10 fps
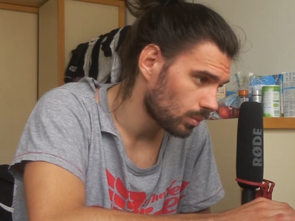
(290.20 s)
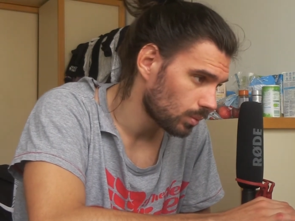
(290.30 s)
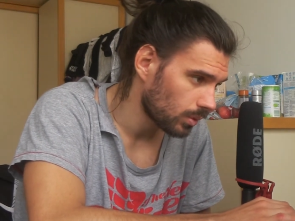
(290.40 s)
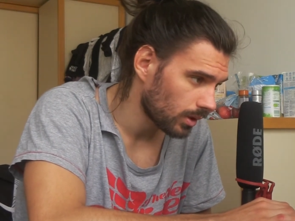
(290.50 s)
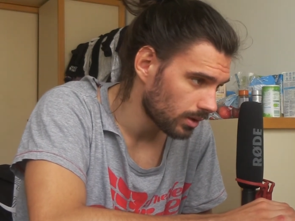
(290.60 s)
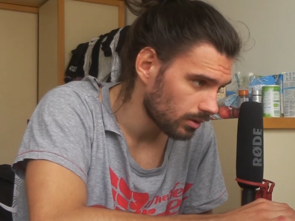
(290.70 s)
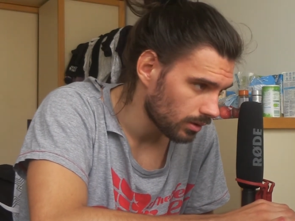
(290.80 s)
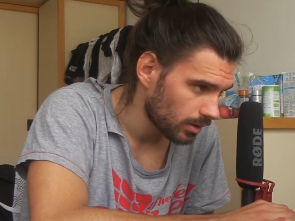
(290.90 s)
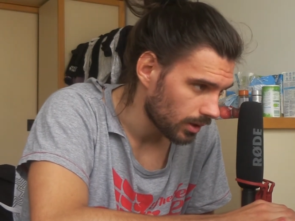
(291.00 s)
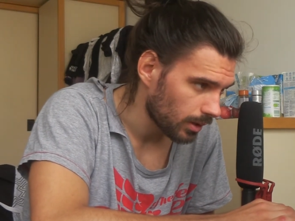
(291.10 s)
quite
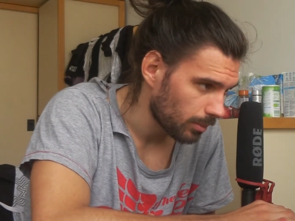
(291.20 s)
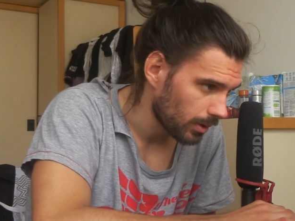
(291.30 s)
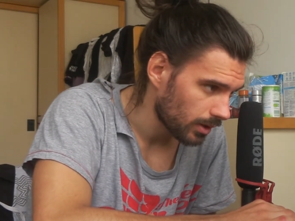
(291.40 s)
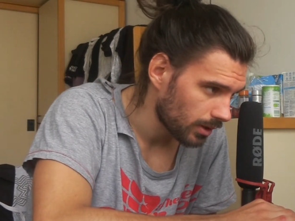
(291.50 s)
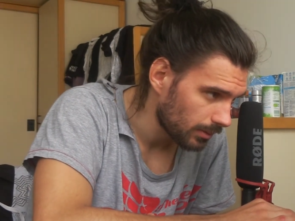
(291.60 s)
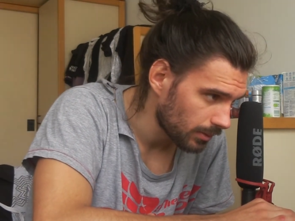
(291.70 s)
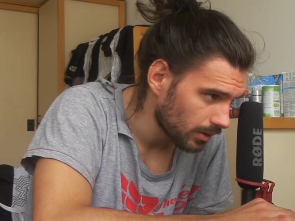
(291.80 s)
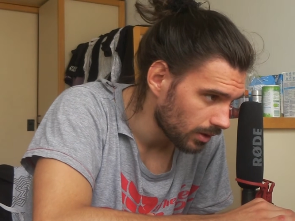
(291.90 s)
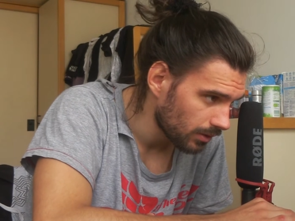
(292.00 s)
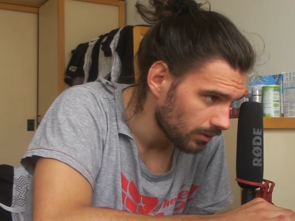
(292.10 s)
not that bad. I
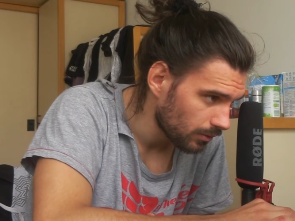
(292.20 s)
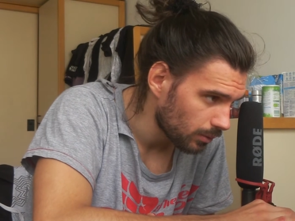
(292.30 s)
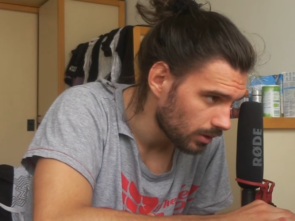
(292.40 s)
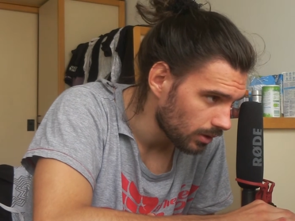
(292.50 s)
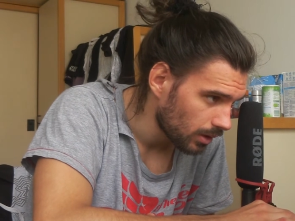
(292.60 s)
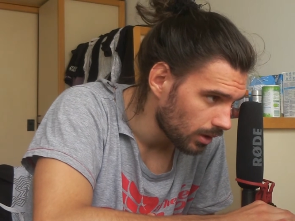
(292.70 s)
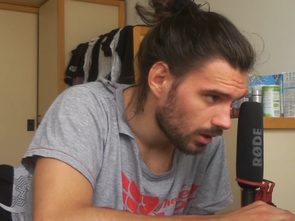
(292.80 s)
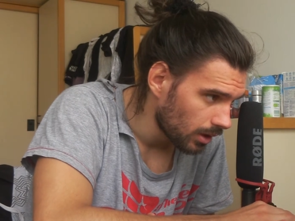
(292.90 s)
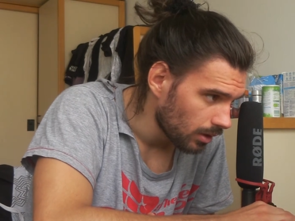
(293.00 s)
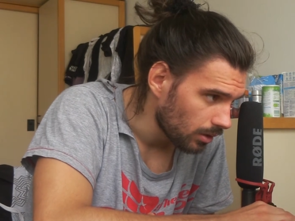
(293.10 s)
mean, if we
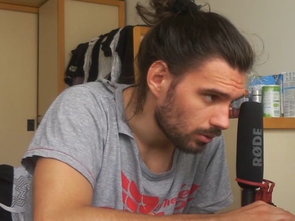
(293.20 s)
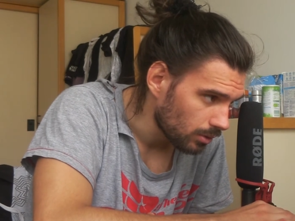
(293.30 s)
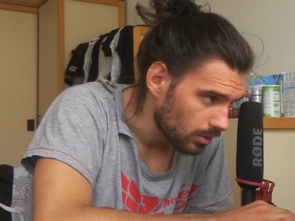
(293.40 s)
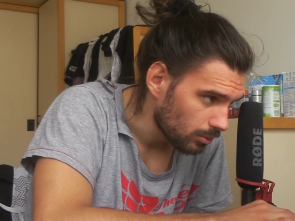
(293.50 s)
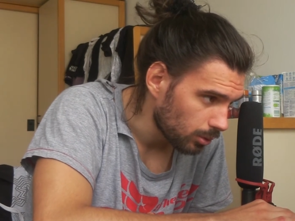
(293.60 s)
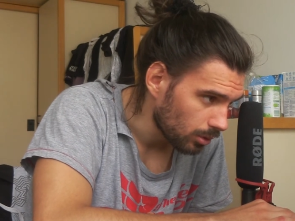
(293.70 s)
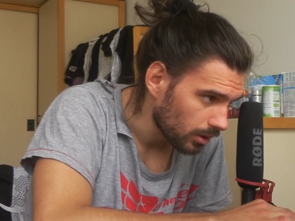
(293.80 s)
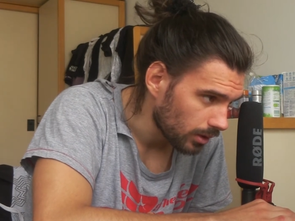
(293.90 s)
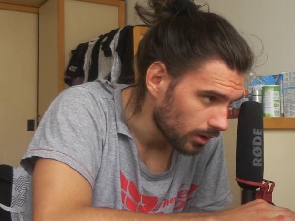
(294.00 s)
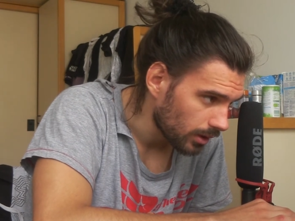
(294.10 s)
go to the support
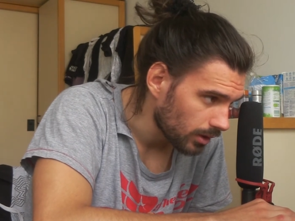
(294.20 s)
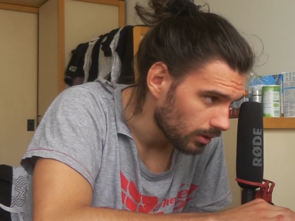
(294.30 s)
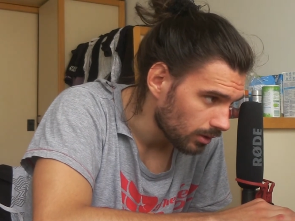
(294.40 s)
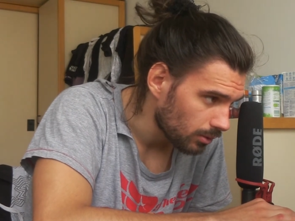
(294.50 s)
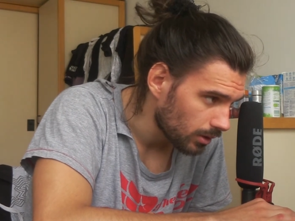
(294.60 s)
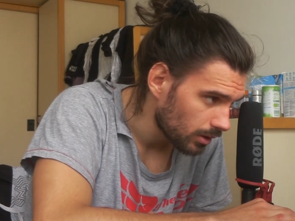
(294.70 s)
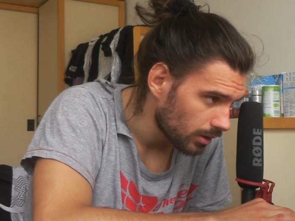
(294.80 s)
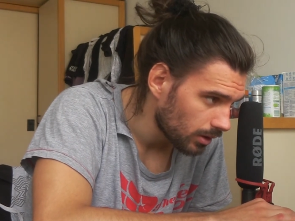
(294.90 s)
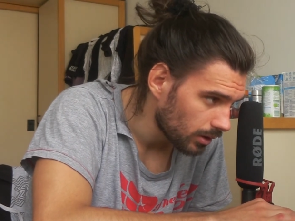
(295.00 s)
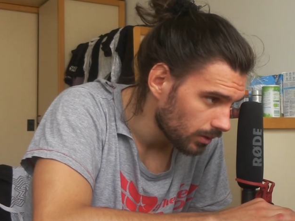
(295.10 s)
line and enter our trade
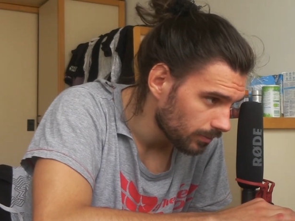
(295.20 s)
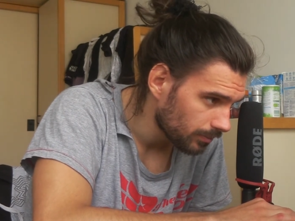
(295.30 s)
here,